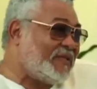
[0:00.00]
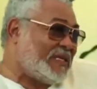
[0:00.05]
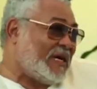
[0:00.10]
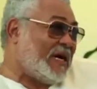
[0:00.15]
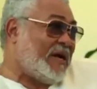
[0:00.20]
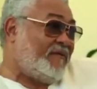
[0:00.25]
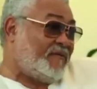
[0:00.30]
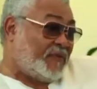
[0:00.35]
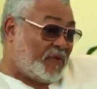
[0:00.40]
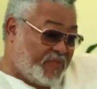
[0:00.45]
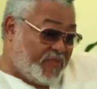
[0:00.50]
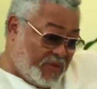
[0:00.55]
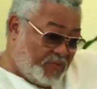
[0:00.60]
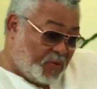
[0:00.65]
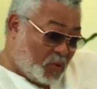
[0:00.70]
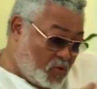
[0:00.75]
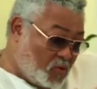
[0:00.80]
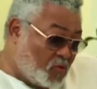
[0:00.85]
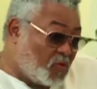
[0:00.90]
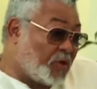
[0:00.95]
time for
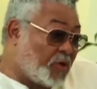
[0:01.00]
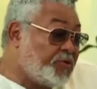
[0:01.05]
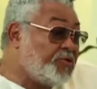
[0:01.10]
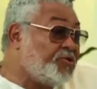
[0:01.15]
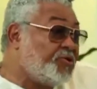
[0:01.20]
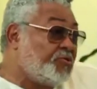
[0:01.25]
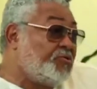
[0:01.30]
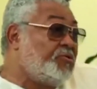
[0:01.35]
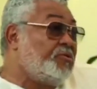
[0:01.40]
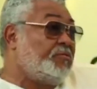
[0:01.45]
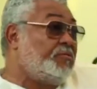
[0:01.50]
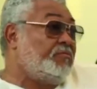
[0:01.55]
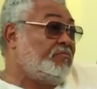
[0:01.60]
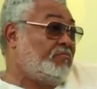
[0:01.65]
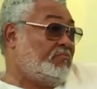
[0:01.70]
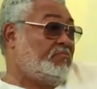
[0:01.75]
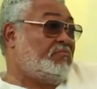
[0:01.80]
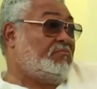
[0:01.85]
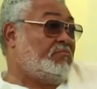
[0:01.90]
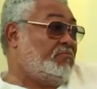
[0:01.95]
people who want to do
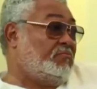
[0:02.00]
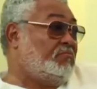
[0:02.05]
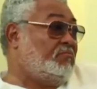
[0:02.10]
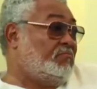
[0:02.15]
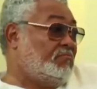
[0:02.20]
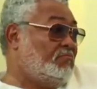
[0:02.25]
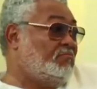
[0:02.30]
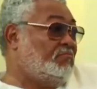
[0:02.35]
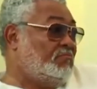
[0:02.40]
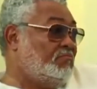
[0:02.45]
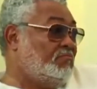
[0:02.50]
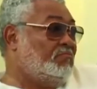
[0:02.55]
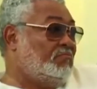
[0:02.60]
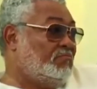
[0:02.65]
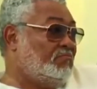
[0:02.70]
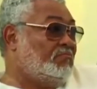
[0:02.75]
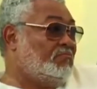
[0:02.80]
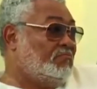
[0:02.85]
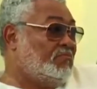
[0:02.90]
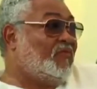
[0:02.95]

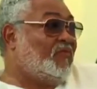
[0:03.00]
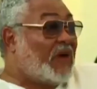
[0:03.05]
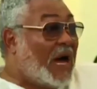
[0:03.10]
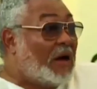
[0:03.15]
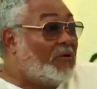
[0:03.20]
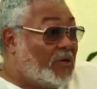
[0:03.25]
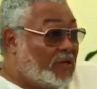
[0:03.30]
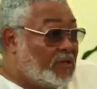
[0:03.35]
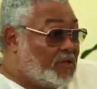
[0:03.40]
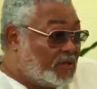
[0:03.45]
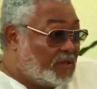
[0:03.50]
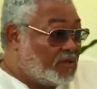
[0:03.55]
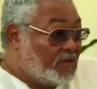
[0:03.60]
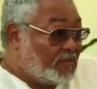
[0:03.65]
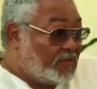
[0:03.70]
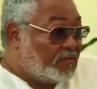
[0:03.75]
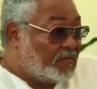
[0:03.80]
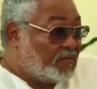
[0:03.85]
violence.